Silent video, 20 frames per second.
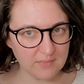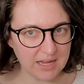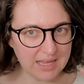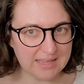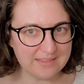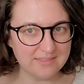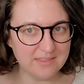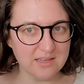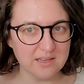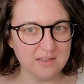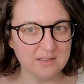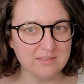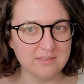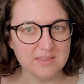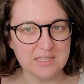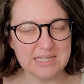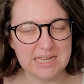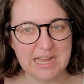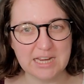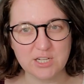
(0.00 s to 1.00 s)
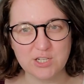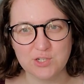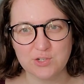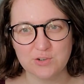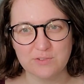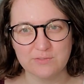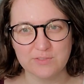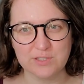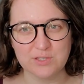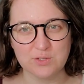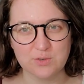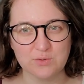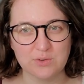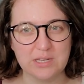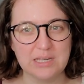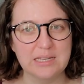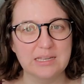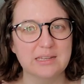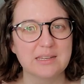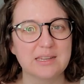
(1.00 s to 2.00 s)
and the the texture of the
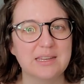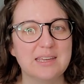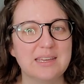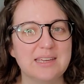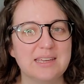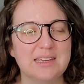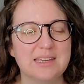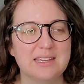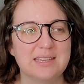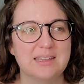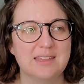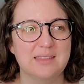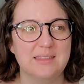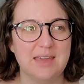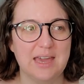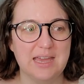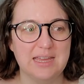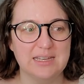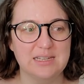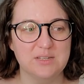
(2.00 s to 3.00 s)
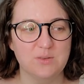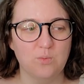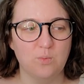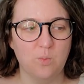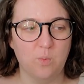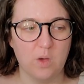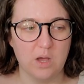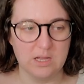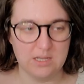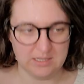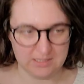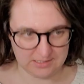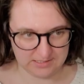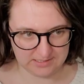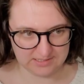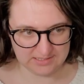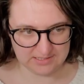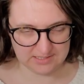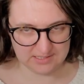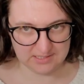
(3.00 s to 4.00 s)
screen that
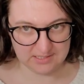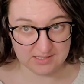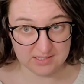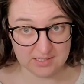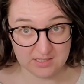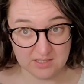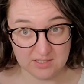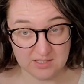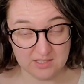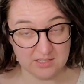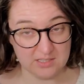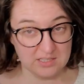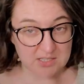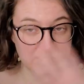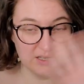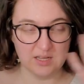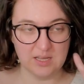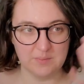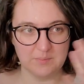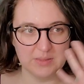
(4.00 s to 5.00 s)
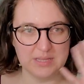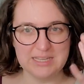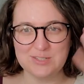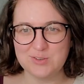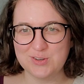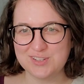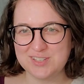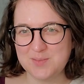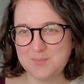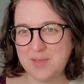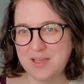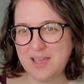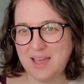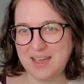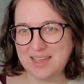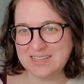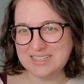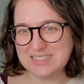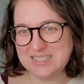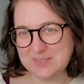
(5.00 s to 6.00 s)
was it plays tricks on my
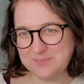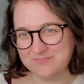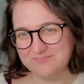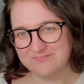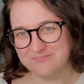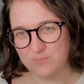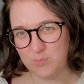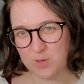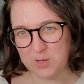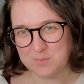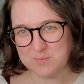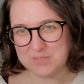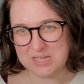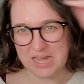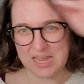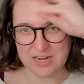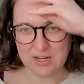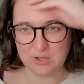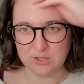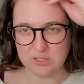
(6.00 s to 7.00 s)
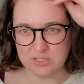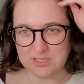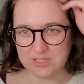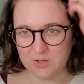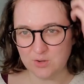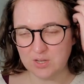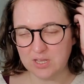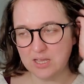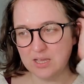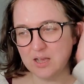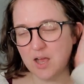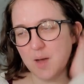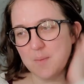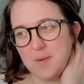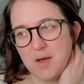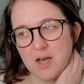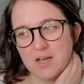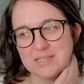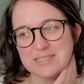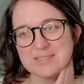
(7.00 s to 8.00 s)
eyes when I'm tired. So it got
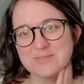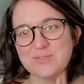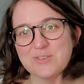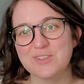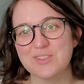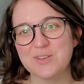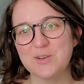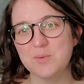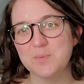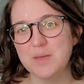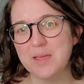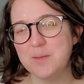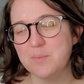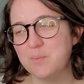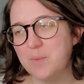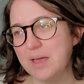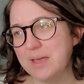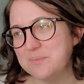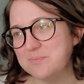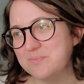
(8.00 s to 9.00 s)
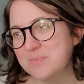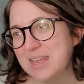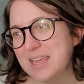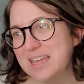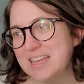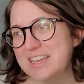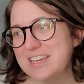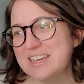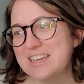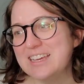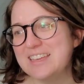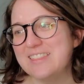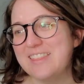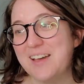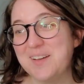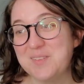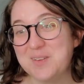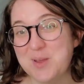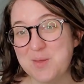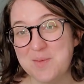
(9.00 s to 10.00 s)
paused for a little bit, but
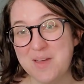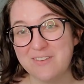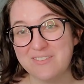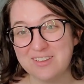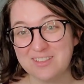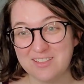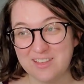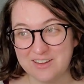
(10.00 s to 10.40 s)
that one I'm having a